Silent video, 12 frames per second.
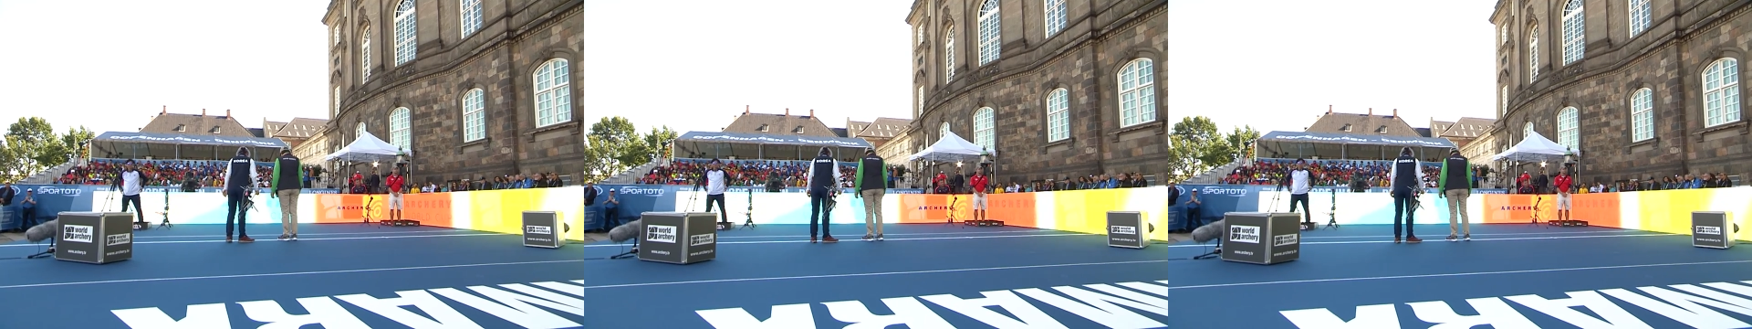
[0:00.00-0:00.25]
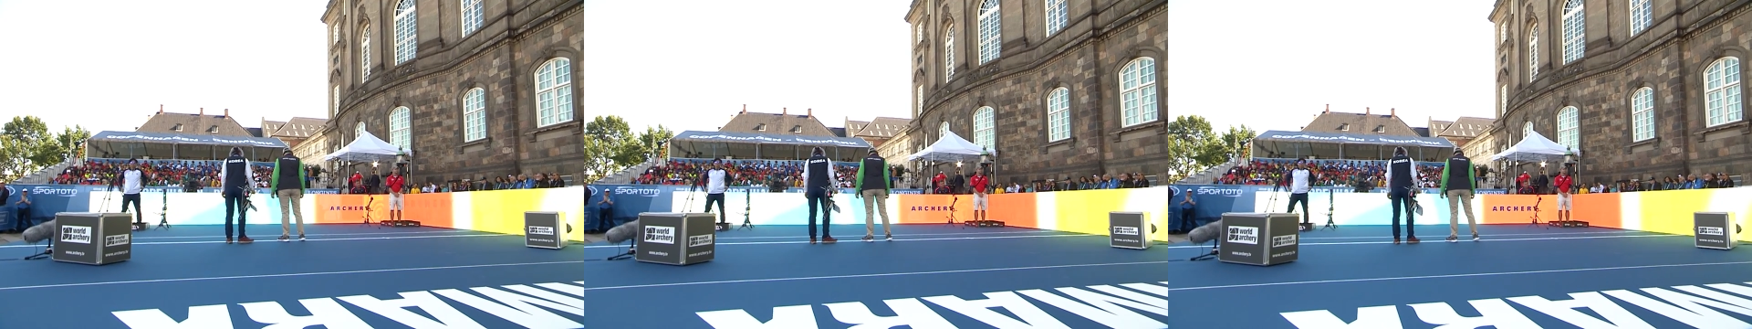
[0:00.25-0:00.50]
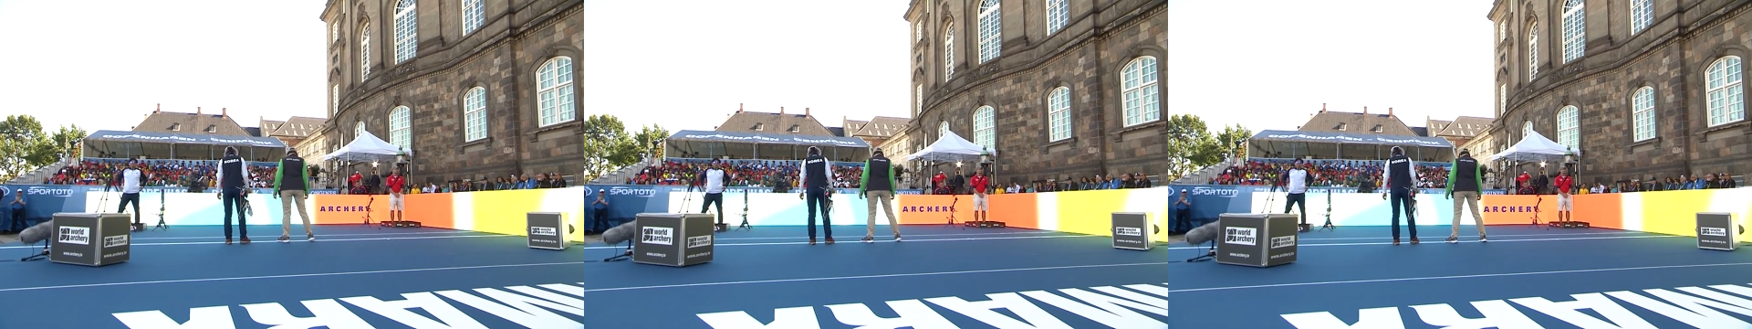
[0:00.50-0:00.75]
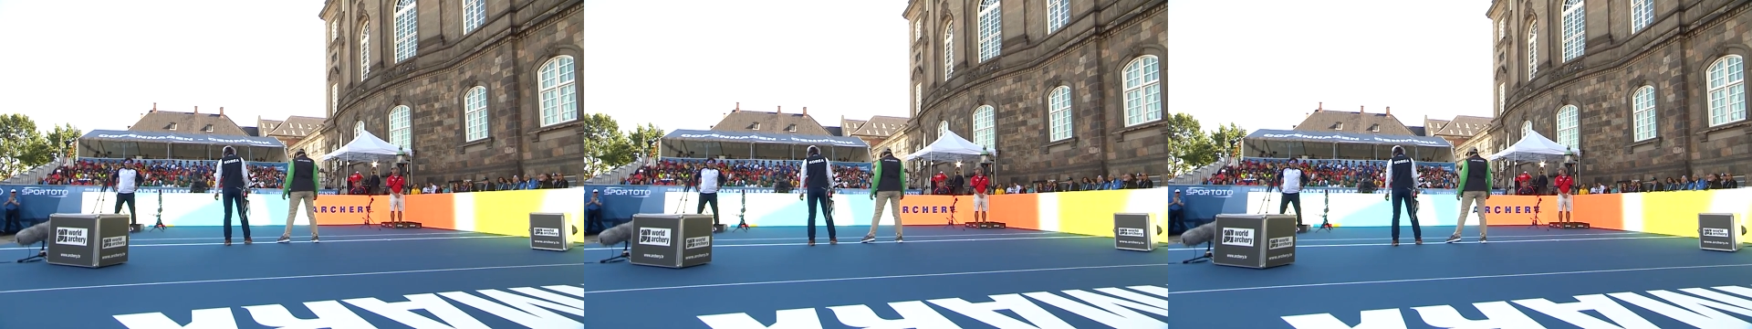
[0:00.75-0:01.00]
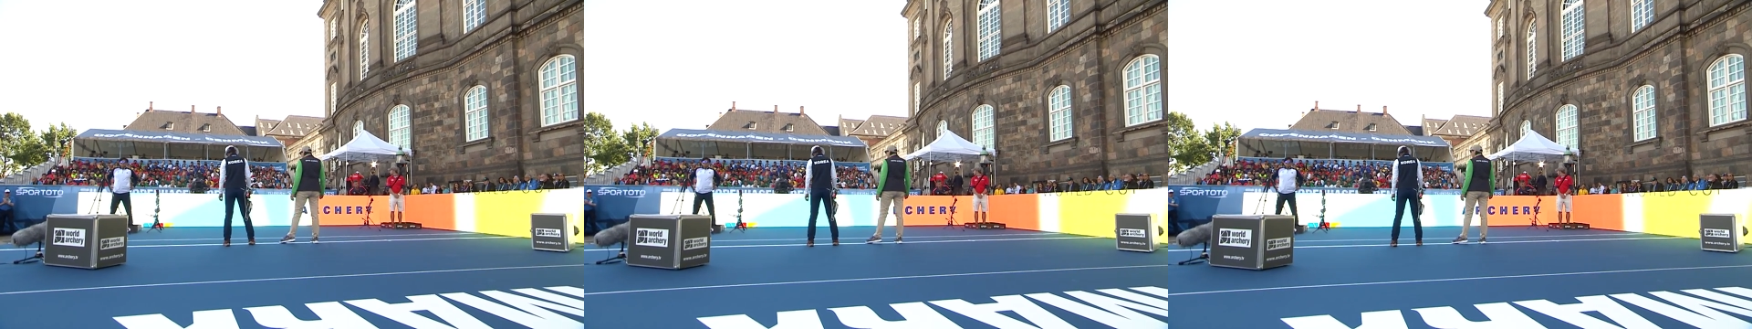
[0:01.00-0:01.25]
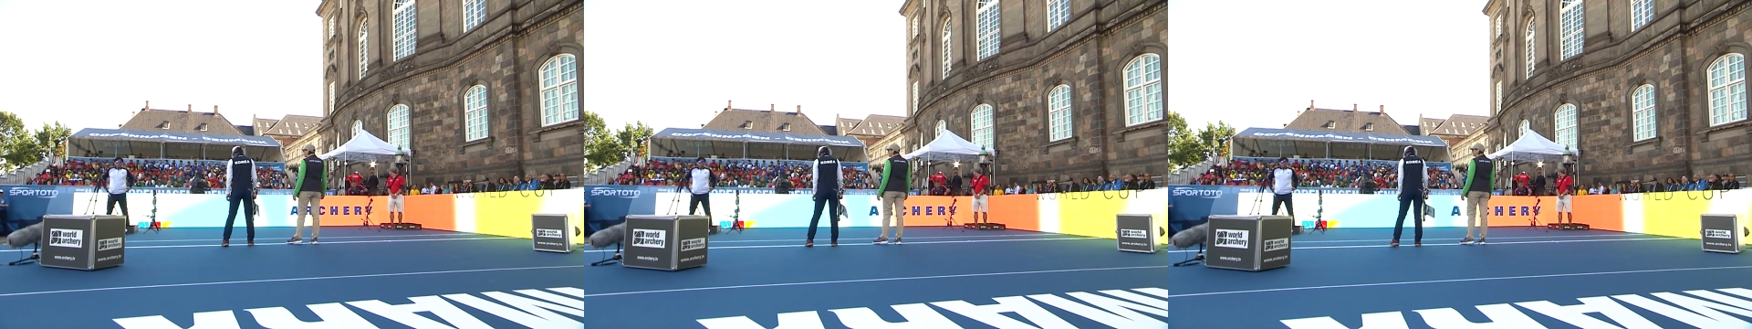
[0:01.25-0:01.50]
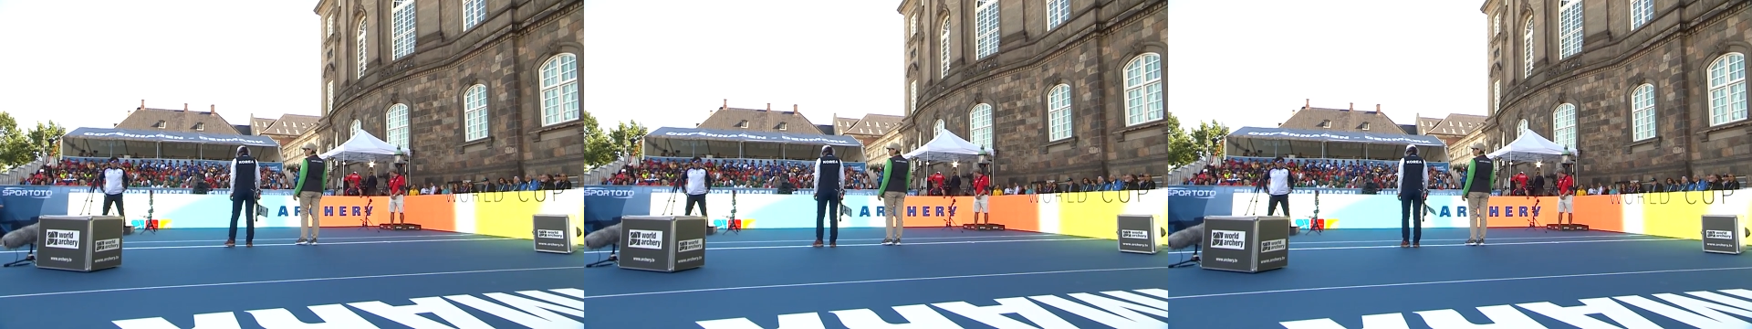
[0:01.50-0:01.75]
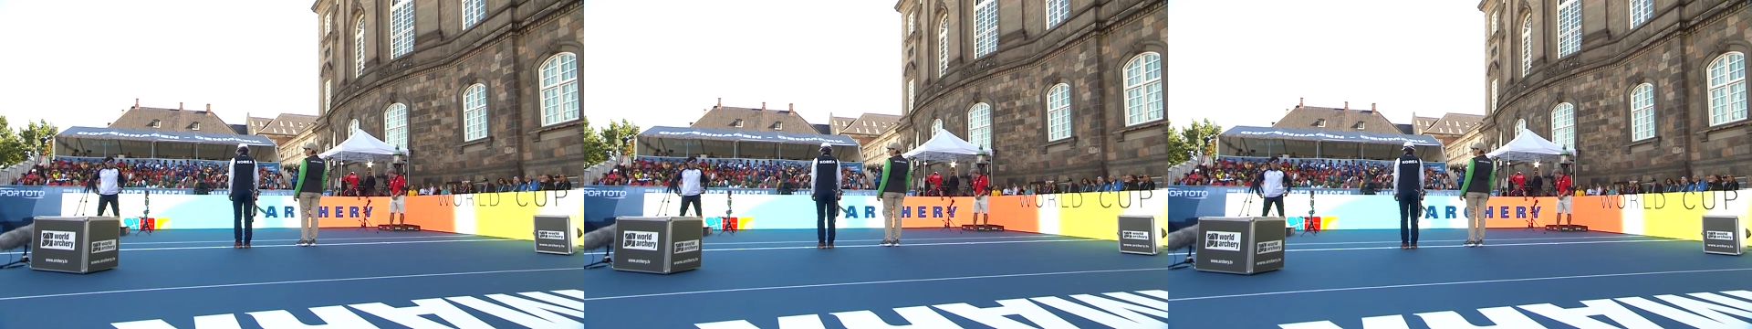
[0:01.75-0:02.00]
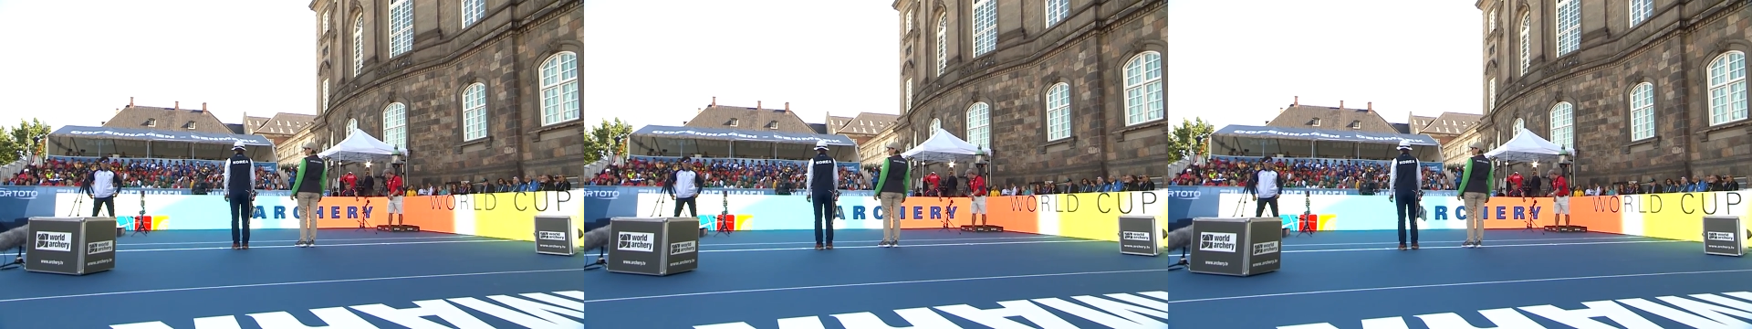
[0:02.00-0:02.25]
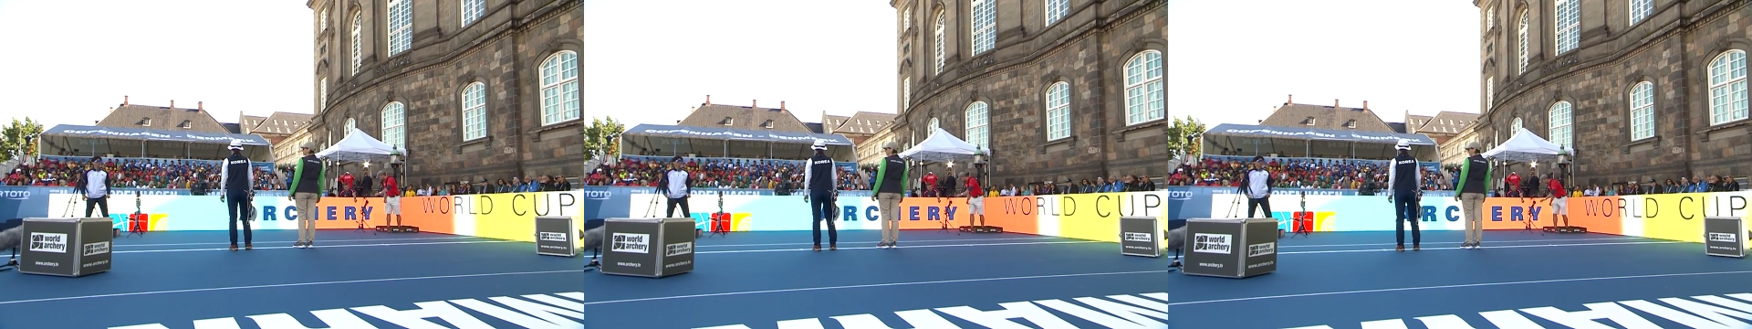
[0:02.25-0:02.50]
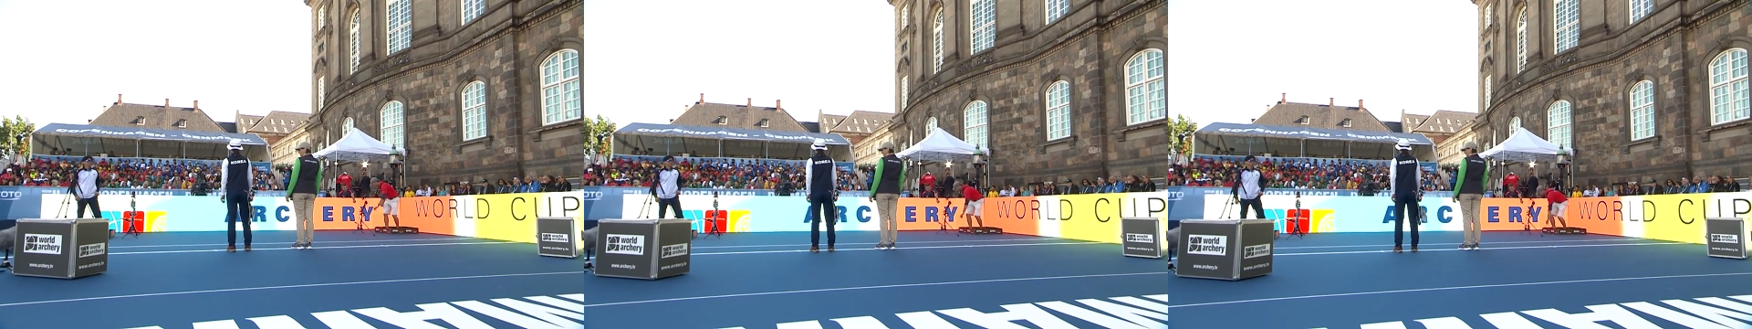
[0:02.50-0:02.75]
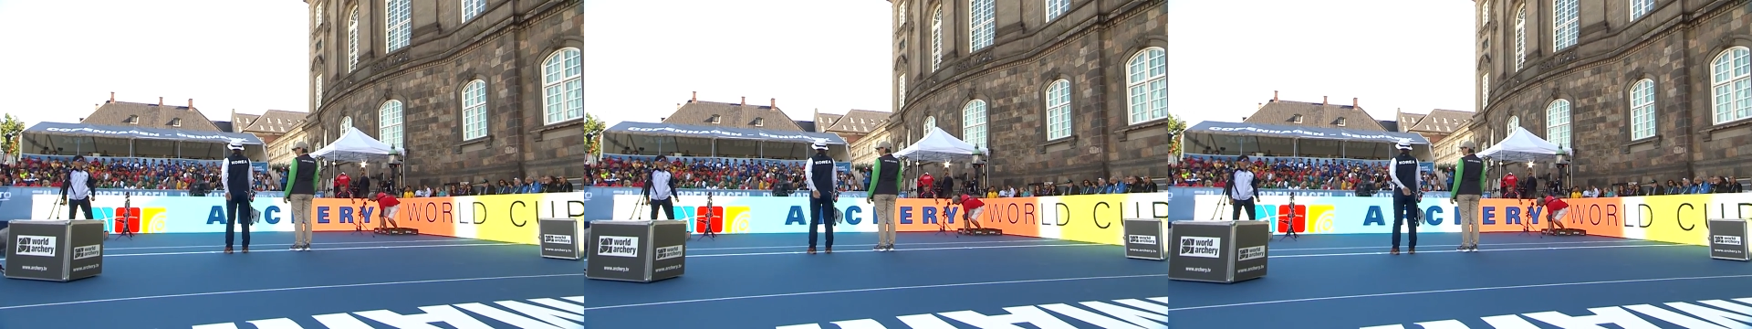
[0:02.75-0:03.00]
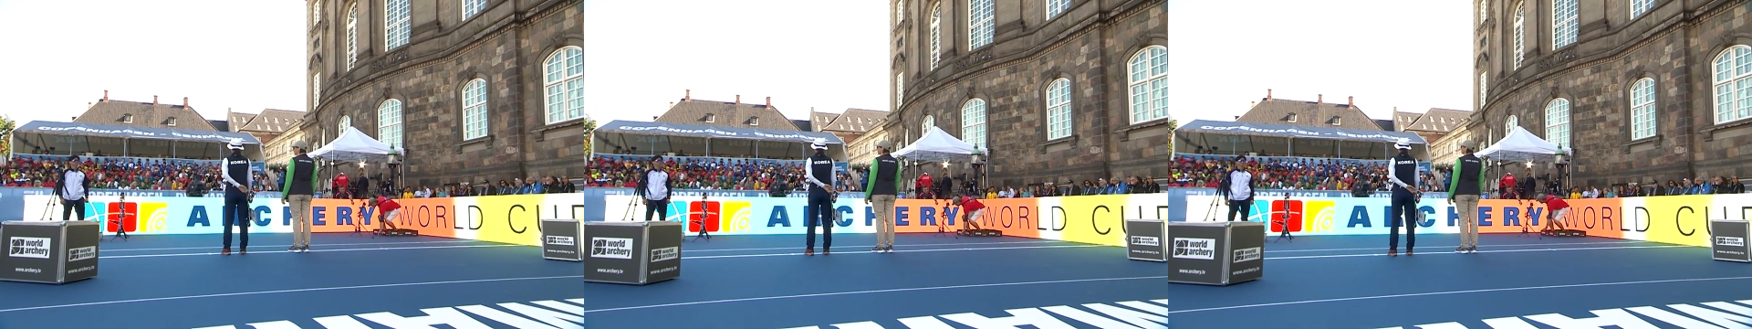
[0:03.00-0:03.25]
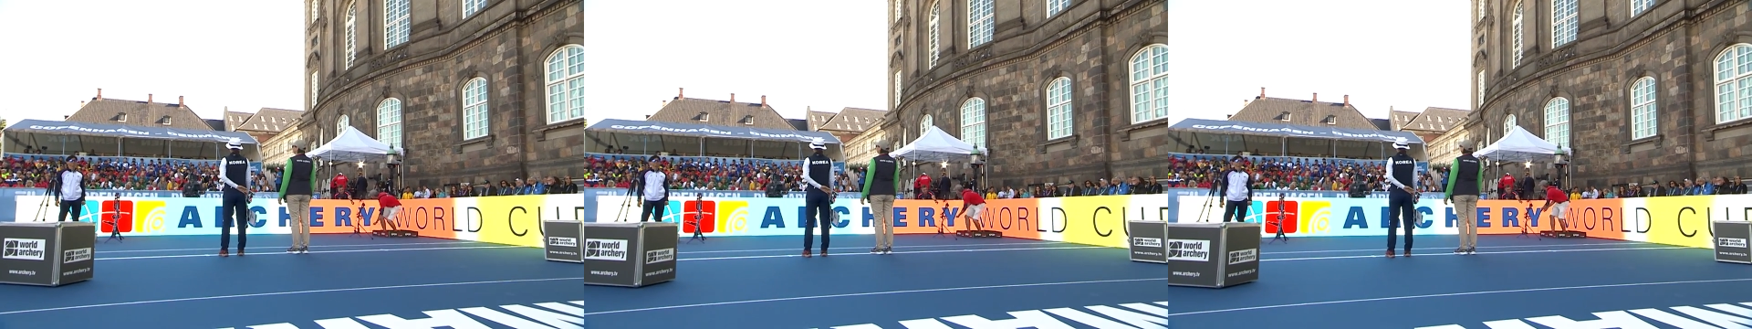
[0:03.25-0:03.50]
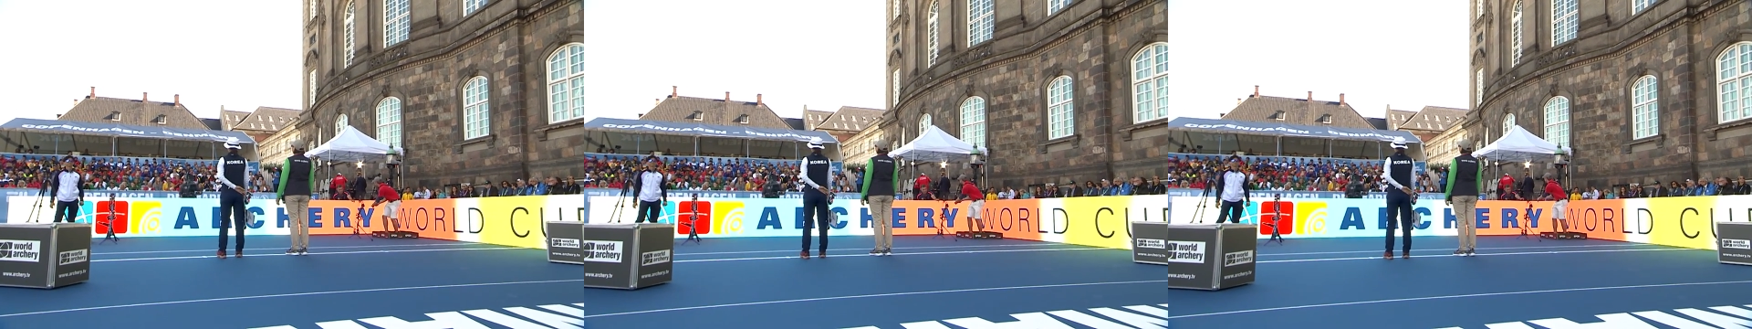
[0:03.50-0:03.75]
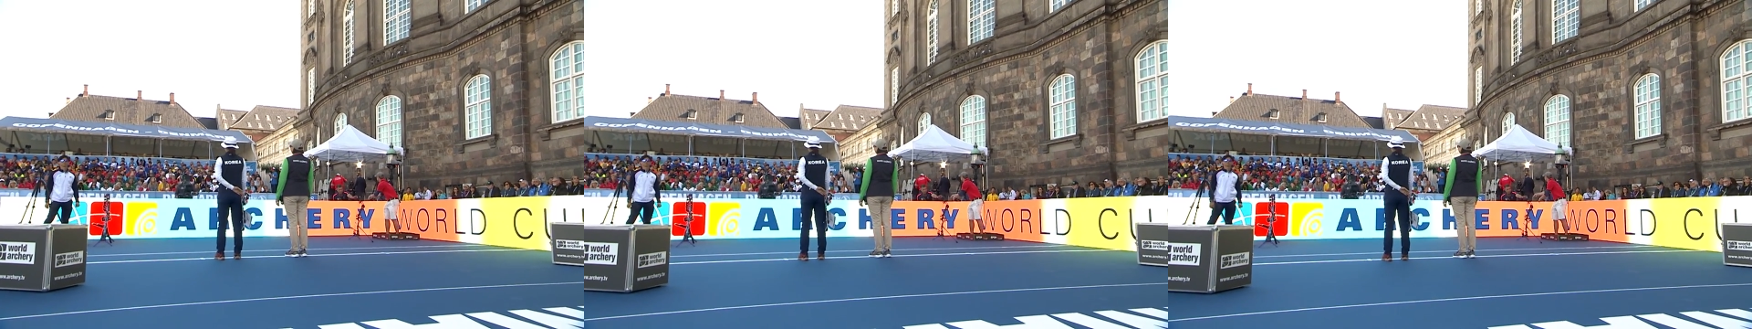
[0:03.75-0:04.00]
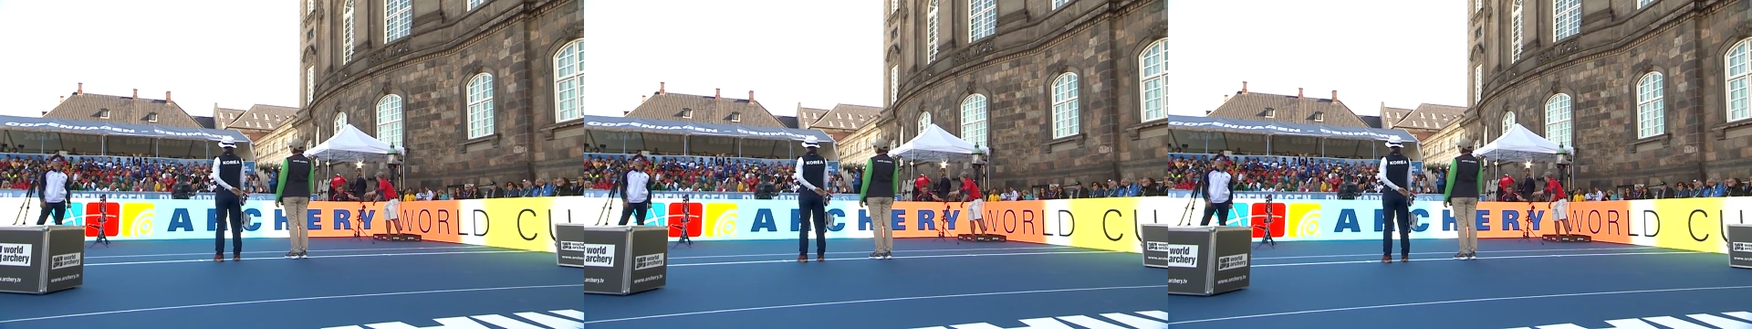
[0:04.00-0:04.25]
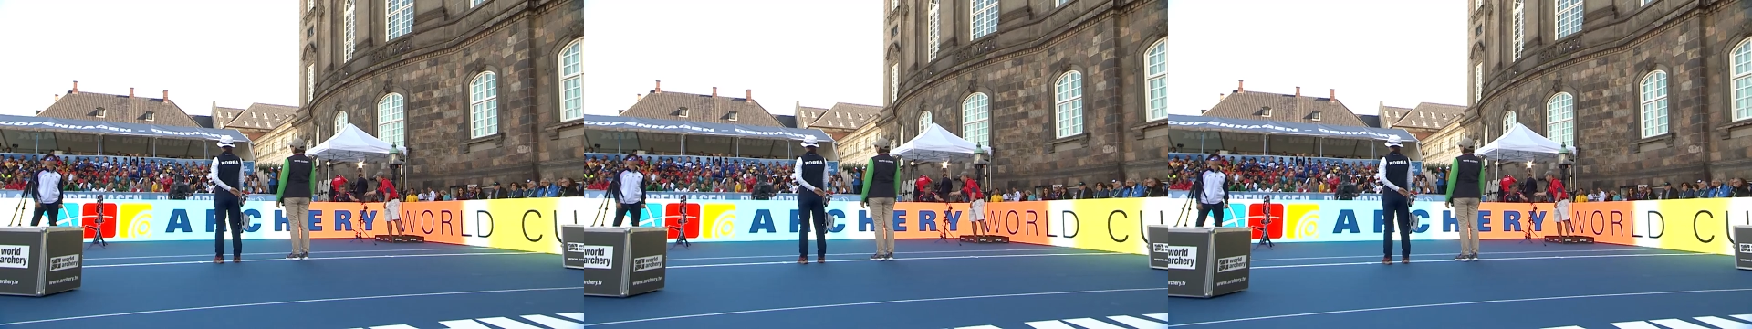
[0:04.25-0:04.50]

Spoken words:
[unreadable: no face in view]